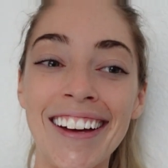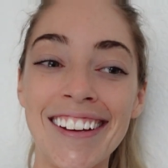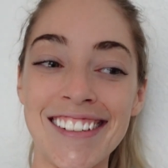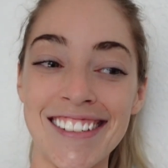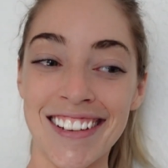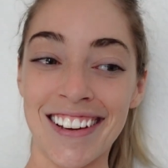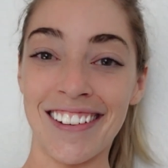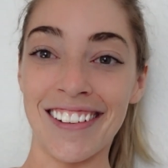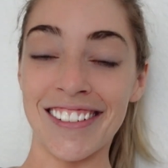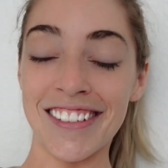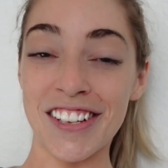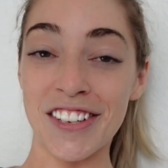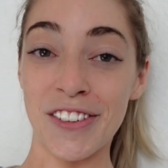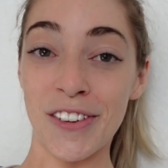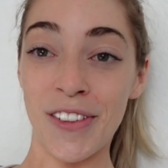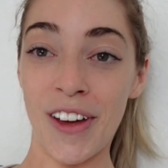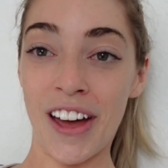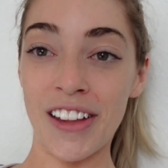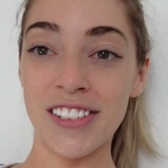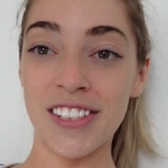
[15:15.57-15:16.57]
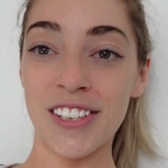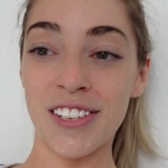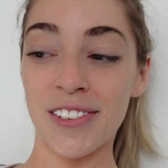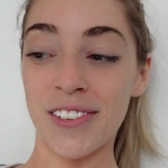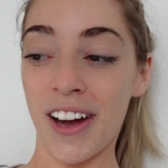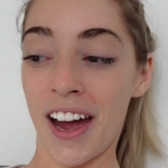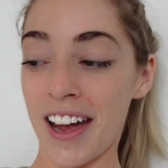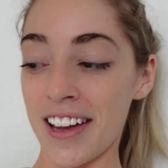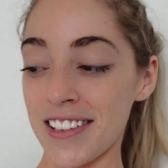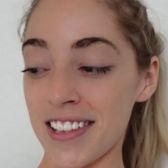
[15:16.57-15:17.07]
So I'll show that to you
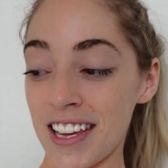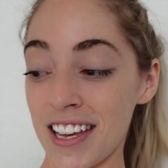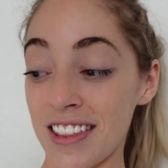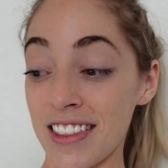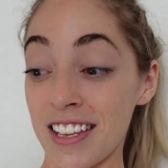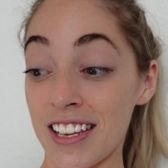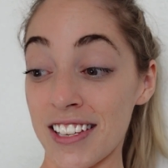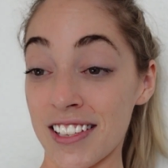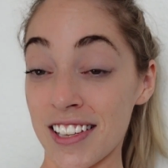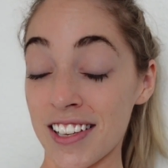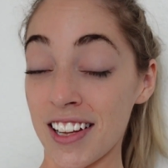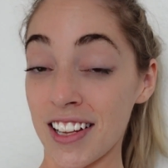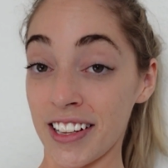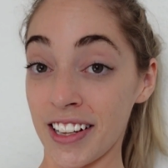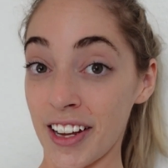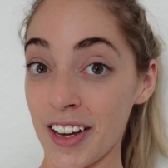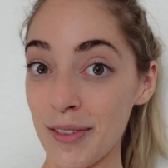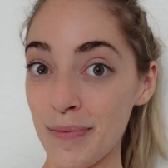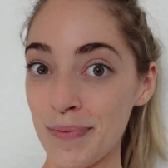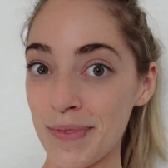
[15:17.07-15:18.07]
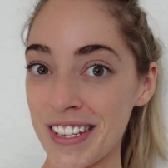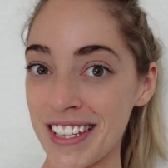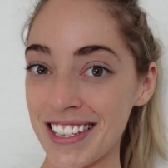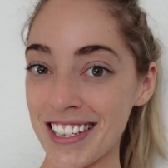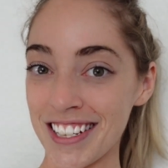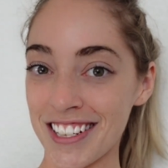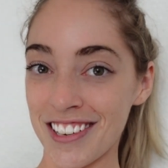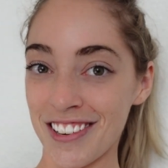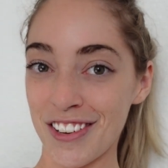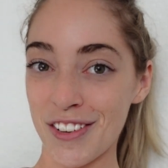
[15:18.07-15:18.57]
guys in these
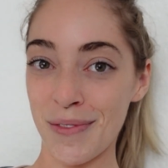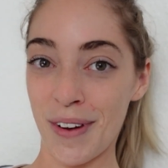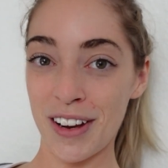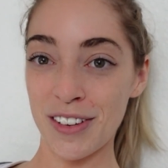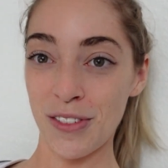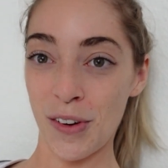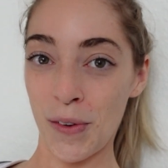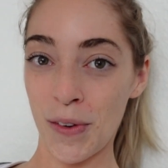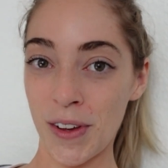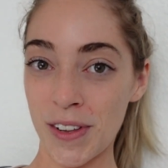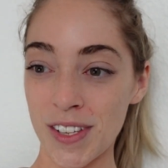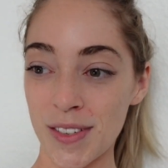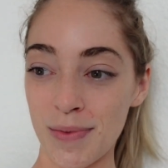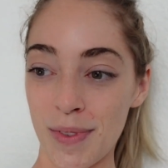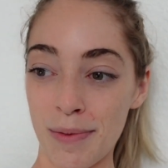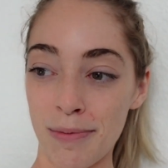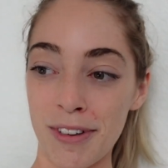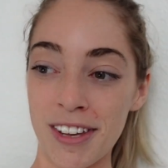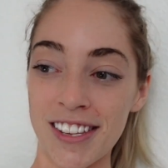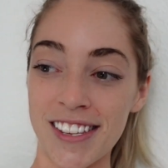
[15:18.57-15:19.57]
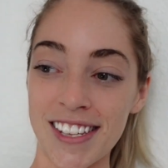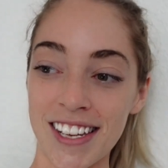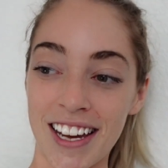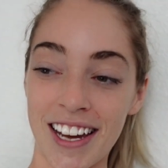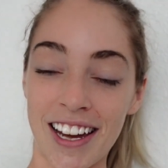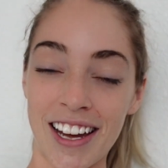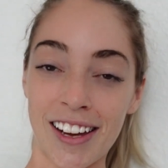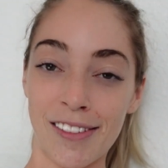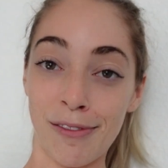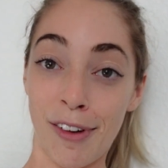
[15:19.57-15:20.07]
clips, show you my donuts, my pizza,
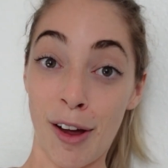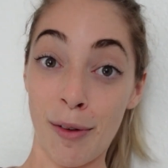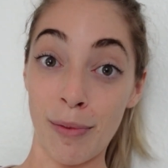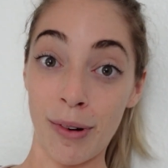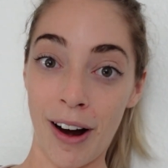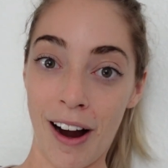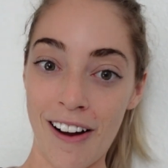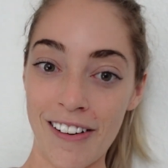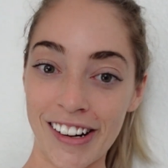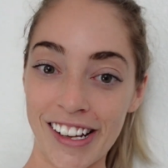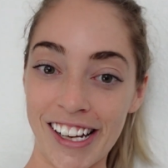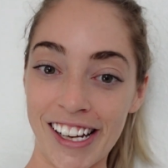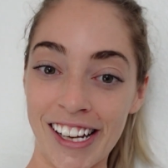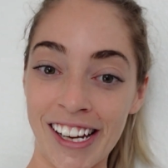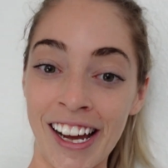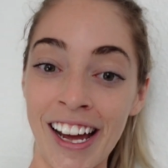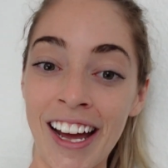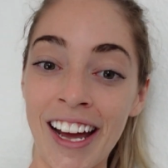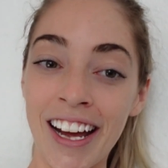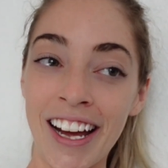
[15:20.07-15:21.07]
and my brownie.